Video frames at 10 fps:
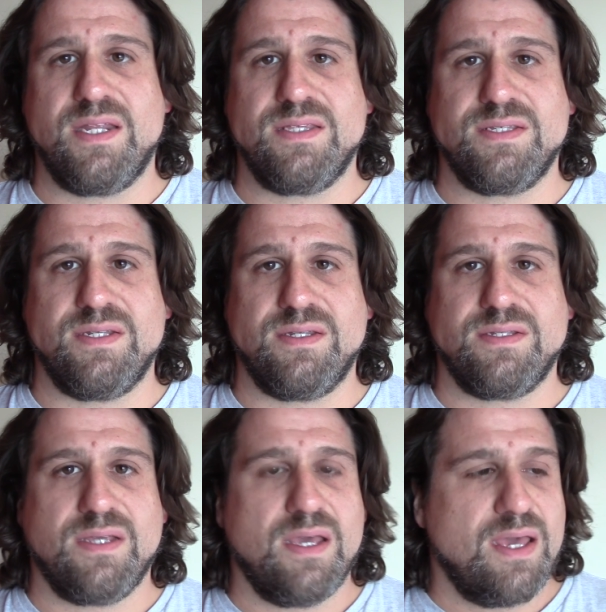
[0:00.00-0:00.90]

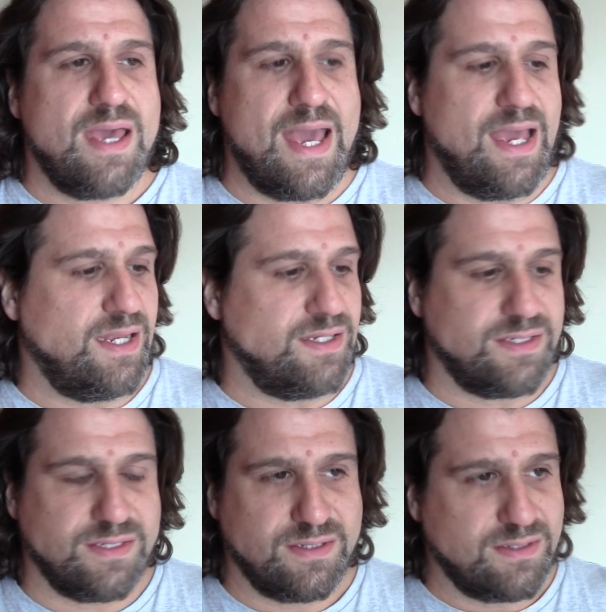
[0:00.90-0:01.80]
incident
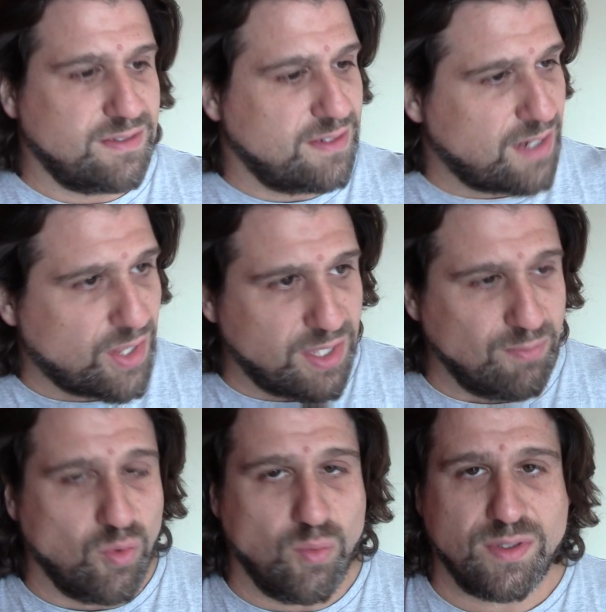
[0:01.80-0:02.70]
and nothing
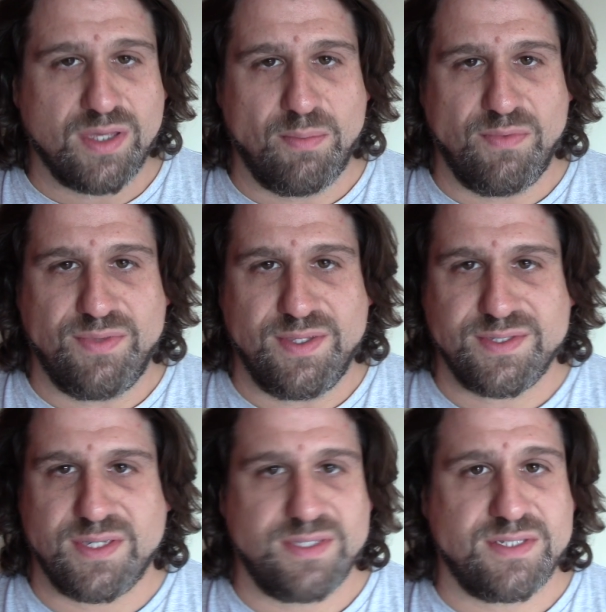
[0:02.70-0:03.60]
more will come of this.
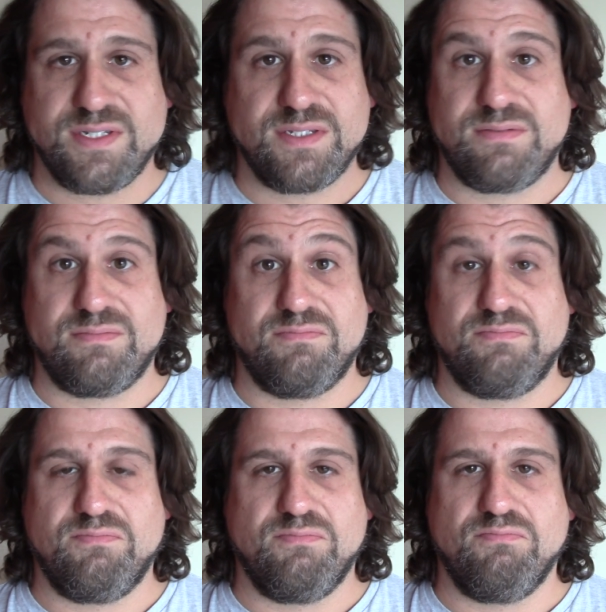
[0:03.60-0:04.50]
Because it's just
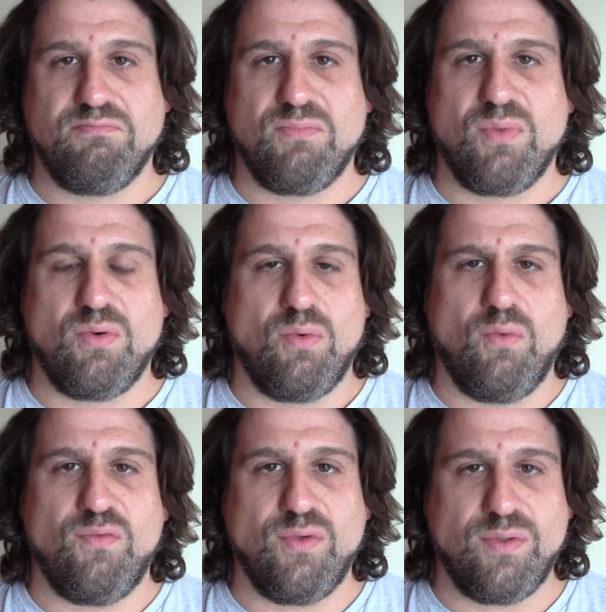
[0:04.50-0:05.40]

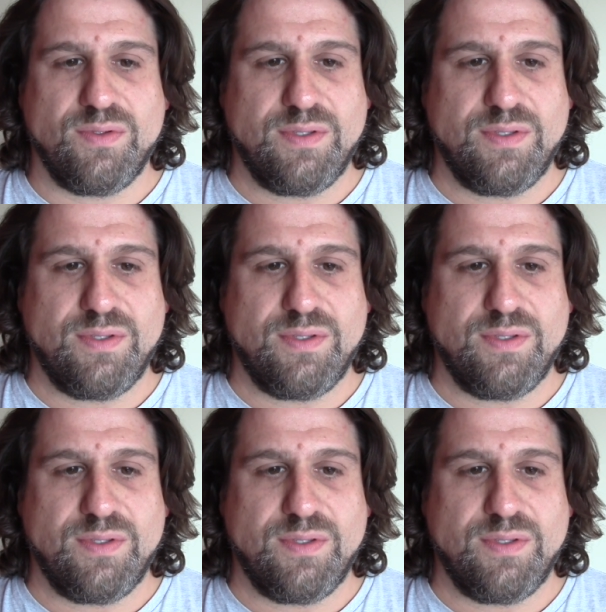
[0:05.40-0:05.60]
awful.